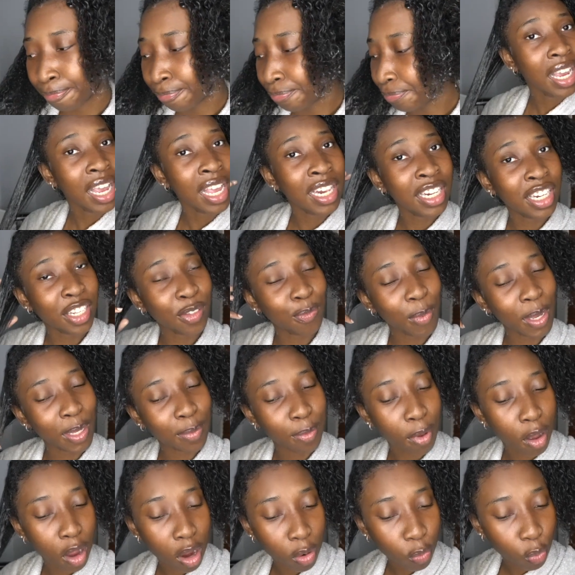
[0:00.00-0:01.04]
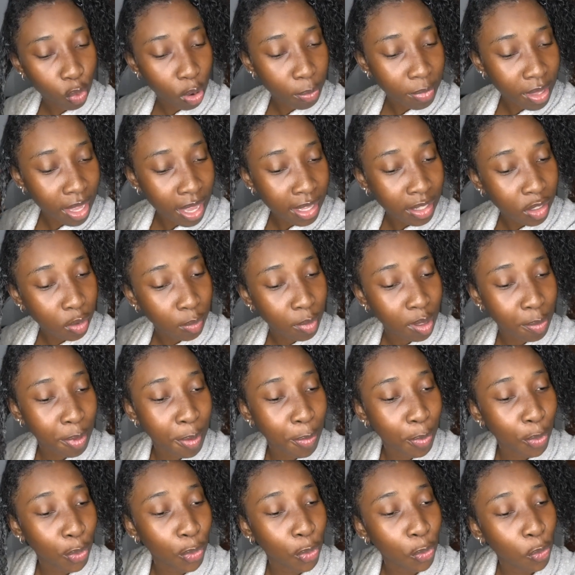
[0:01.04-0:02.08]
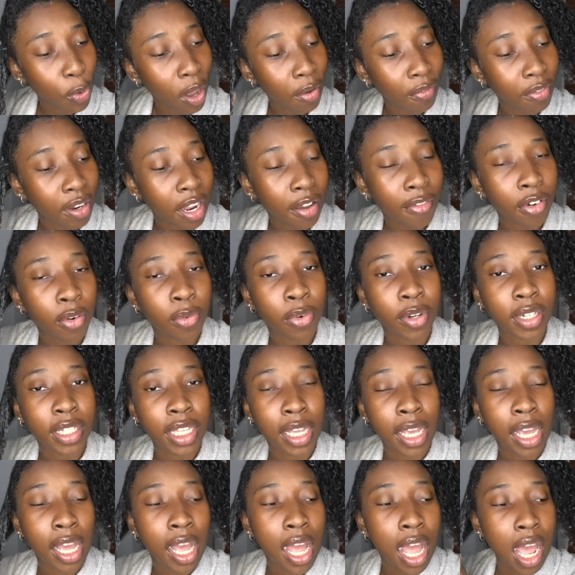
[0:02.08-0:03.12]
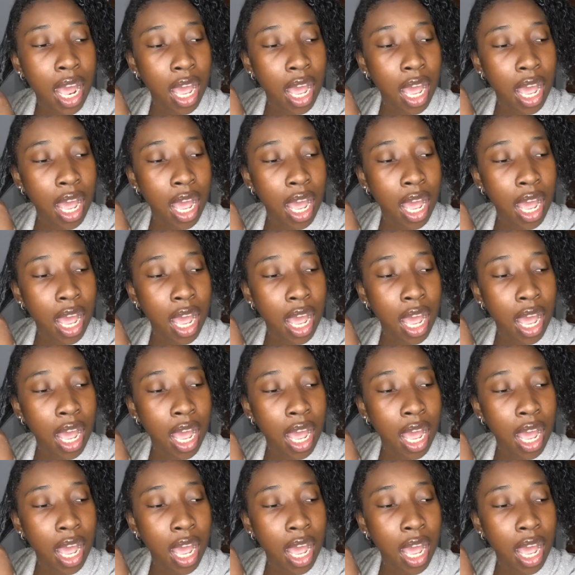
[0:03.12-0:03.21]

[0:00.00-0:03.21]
It just makes my heart warm that so many people who I've never really,